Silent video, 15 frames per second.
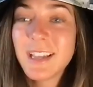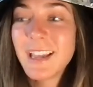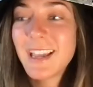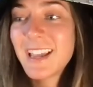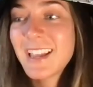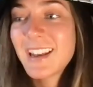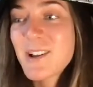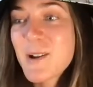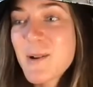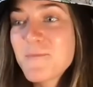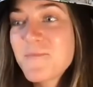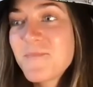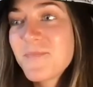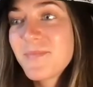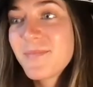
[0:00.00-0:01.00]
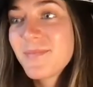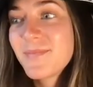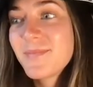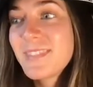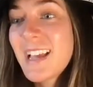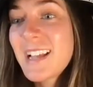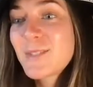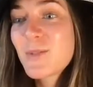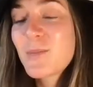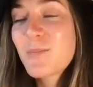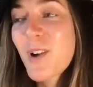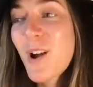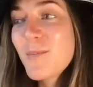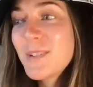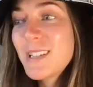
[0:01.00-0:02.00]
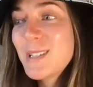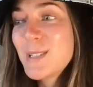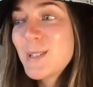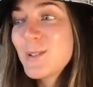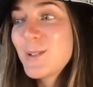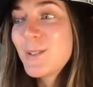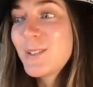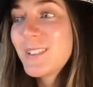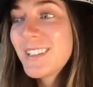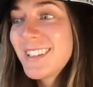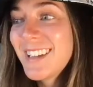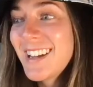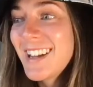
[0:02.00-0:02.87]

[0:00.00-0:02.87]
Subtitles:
And that's what brought me to,